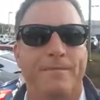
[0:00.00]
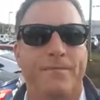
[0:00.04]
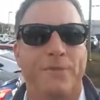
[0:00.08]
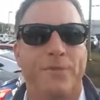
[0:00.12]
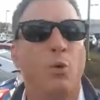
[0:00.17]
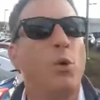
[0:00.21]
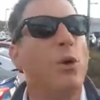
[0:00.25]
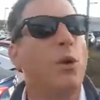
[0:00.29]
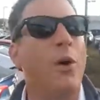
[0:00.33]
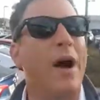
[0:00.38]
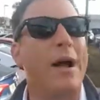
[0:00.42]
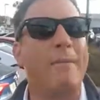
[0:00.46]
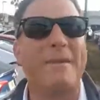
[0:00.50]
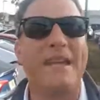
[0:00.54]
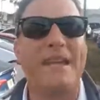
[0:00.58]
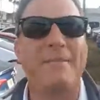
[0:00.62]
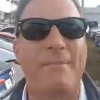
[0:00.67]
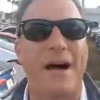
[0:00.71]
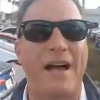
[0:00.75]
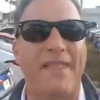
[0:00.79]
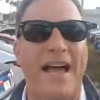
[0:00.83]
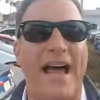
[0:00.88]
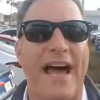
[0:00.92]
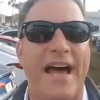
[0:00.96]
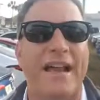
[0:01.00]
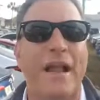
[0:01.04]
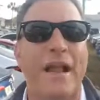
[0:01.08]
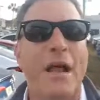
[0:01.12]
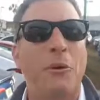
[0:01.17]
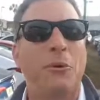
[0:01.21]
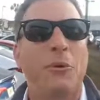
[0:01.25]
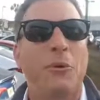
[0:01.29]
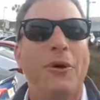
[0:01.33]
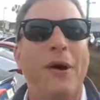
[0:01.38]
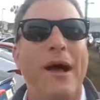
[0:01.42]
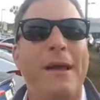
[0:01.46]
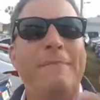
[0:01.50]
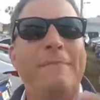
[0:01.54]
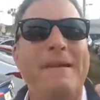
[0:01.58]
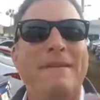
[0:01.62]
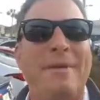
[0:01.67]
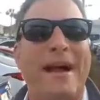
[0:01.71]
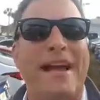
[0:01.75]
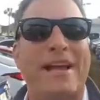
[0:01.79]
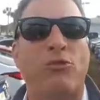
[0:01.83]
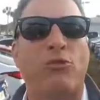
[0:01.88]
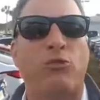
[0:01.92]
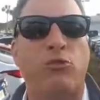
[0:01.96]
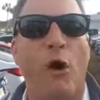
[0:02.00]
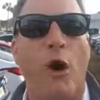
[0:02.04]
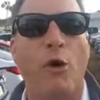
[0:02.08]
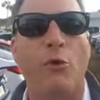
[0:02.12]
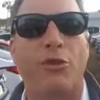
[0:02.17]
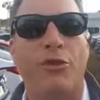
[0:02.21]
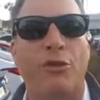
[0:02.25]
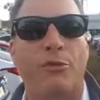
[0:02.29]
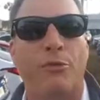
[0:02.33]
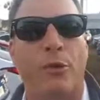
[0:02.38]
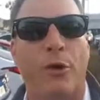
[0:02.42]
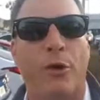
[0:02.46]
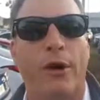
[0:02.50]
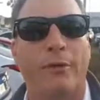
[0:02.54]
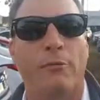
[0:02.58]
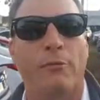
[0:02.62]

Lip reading: What do I mean by that? What do I mean by grow through it?